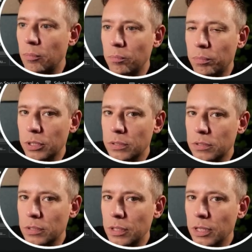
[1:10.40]
But
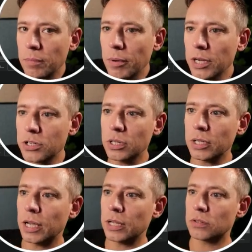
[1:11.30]
imagine
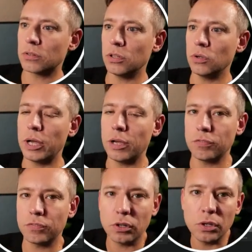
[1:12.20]
that you
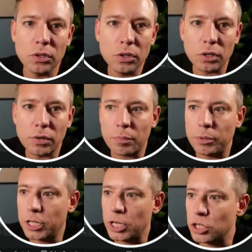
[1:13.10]
have another
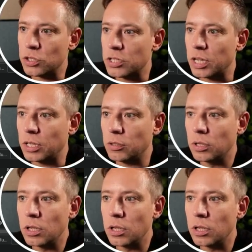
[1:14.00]
application setting,